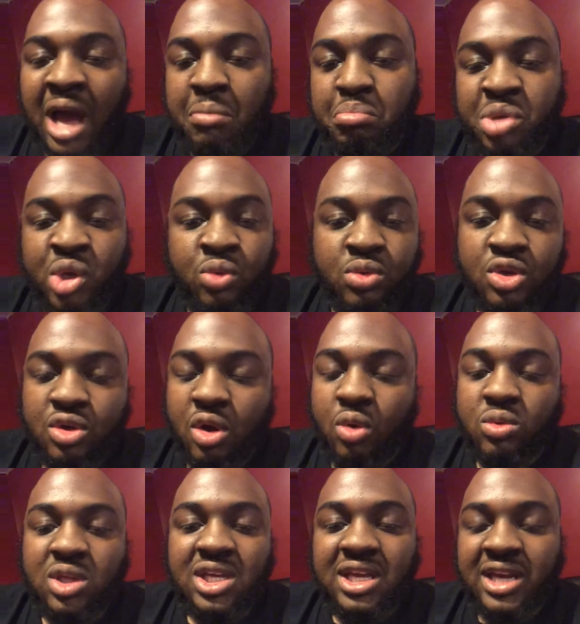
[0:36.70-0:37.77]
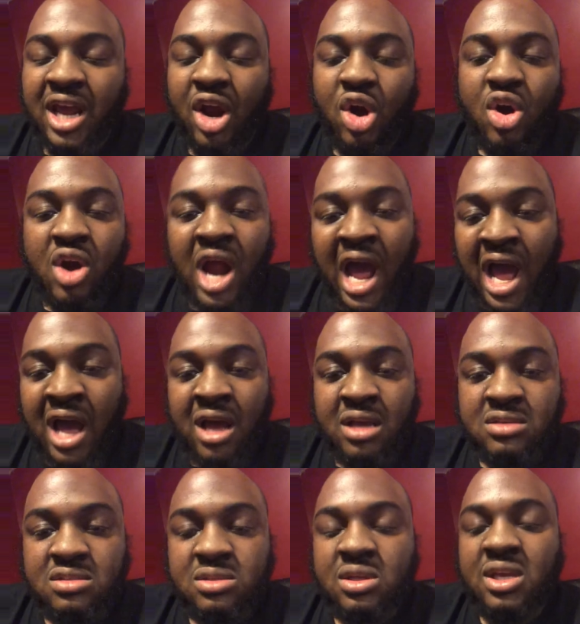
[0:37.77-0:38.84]
you know, looking at her
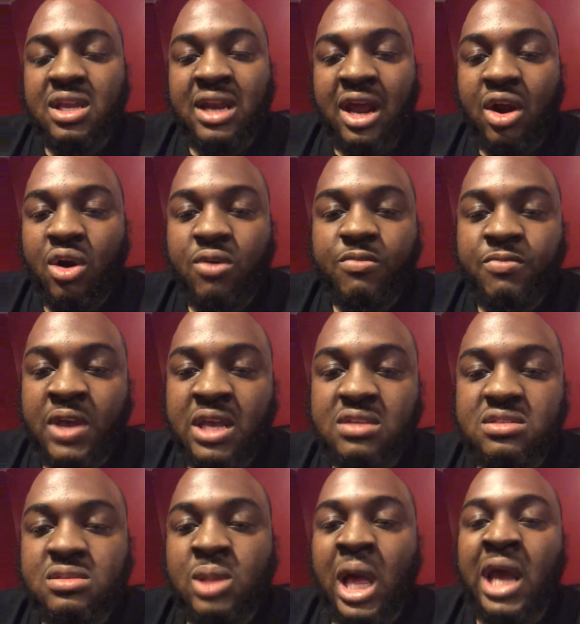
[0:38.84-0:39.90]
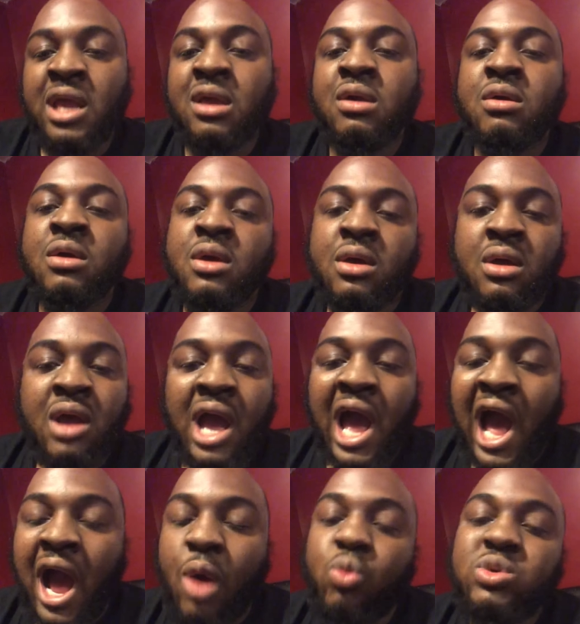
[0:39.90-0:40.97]
eyes, looking at her face, like,
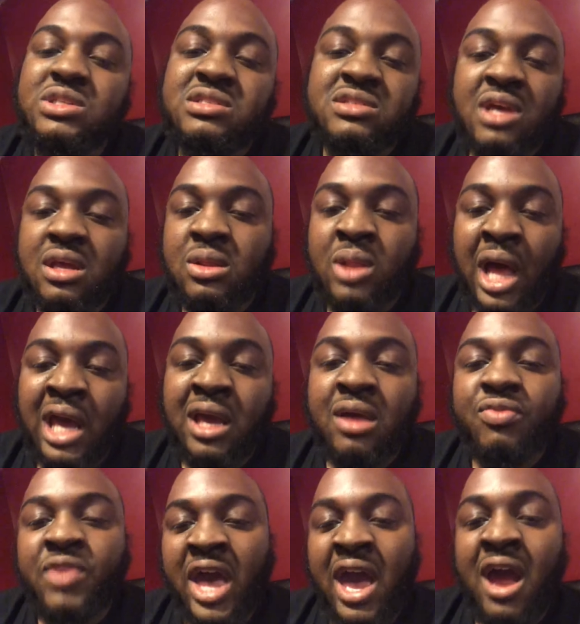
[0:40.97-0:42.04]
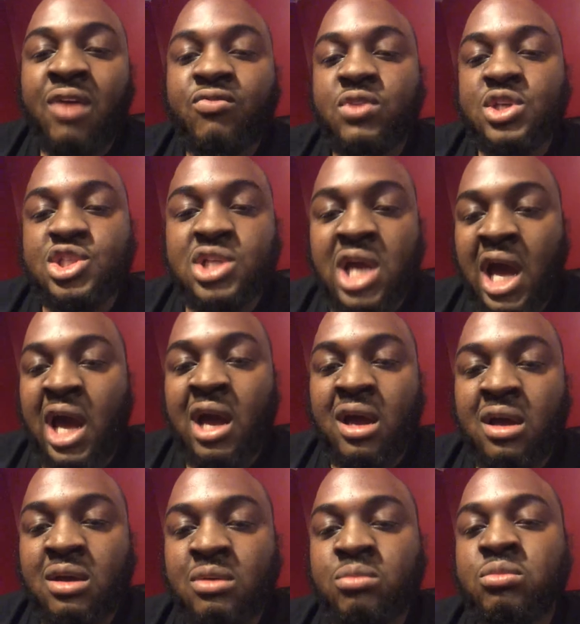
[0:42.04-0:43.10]
I would say, like, the average
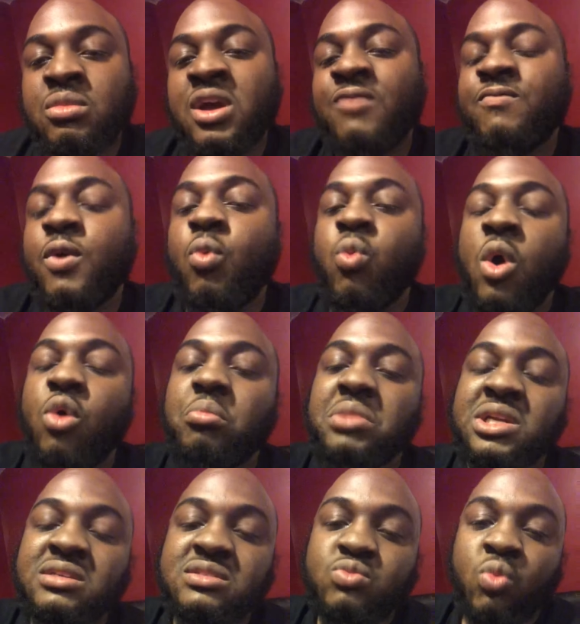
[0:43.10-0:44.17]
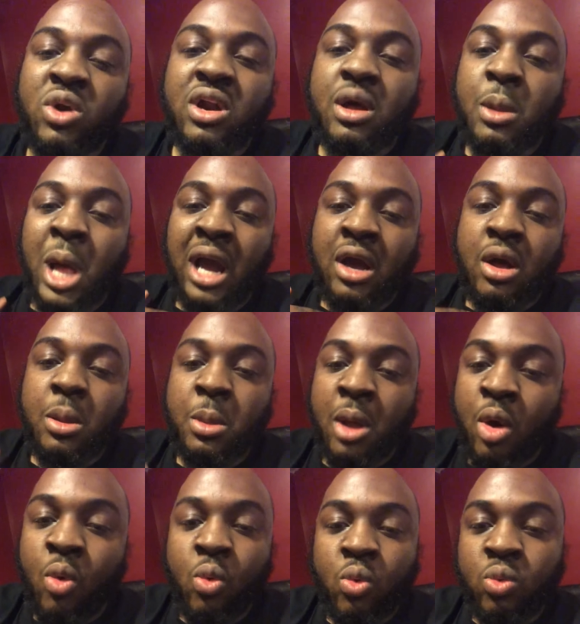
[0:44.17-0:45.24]
guy, if a woman is wearing, like, a
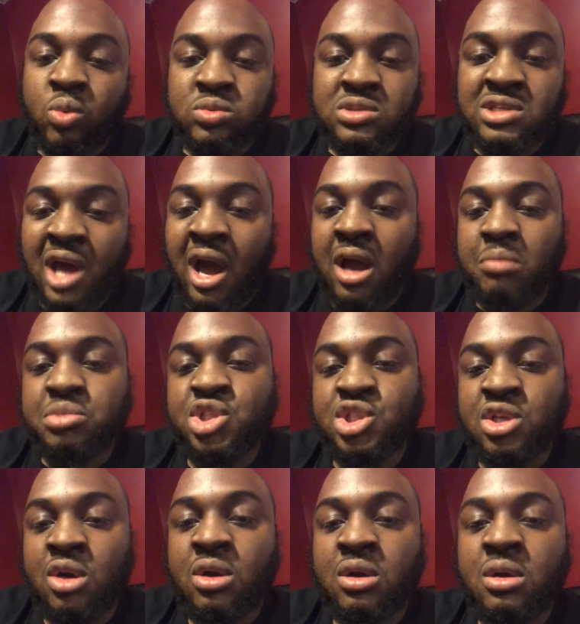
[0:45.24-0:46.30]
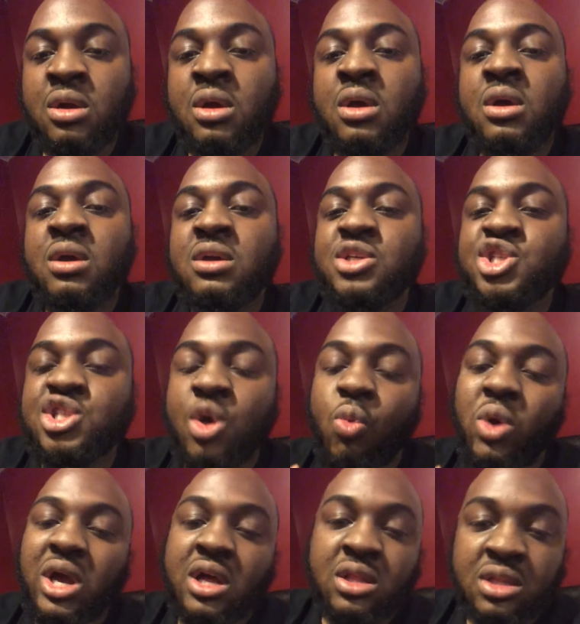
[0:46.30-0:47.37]
low-top shirt
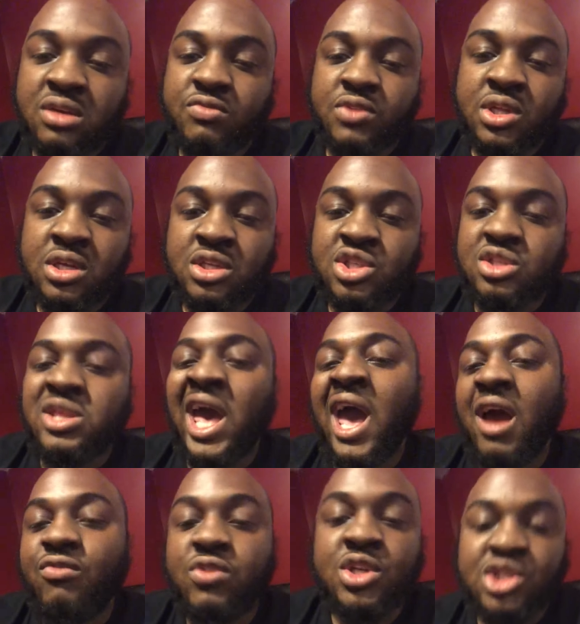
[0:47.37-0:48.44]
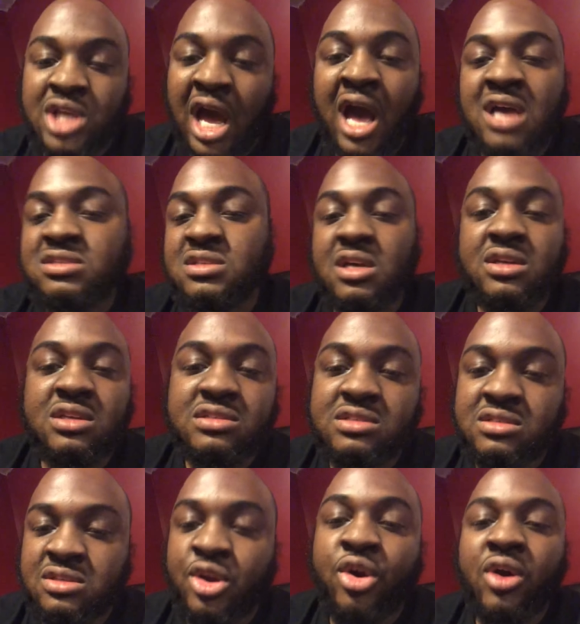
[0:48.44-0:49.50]
showing cleavage, the average guy is gonna
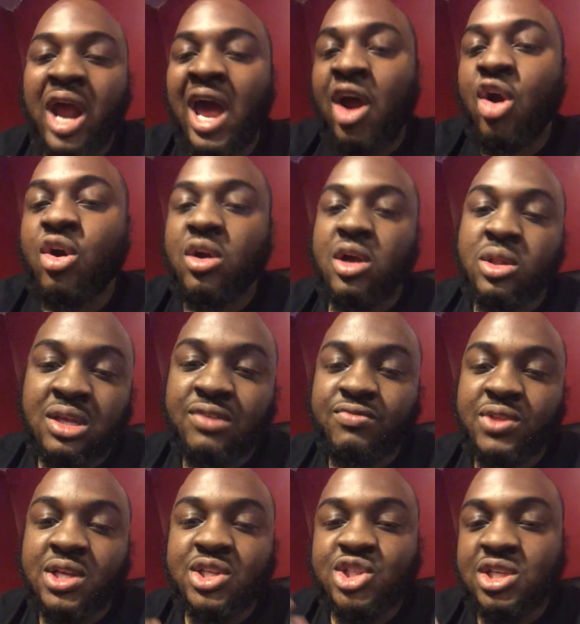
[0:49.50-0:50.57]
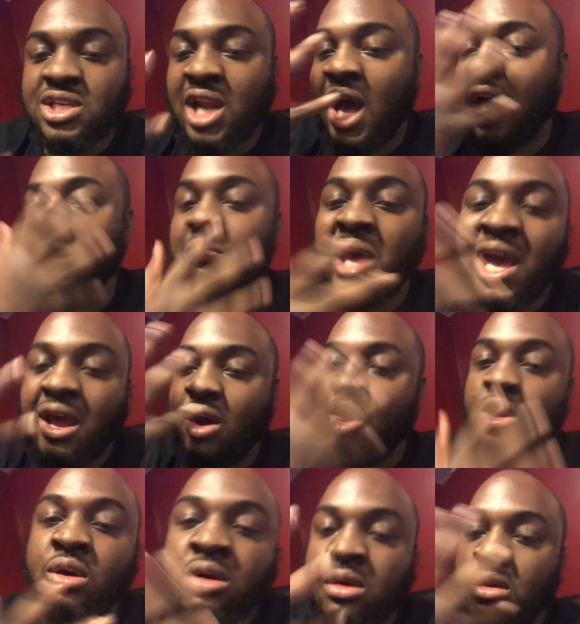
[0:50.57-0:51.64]
stare at her cleavage and not at
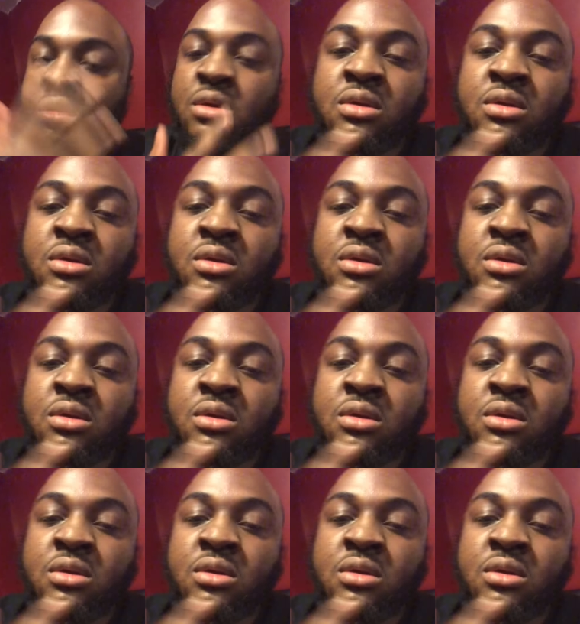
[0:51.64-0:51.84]
her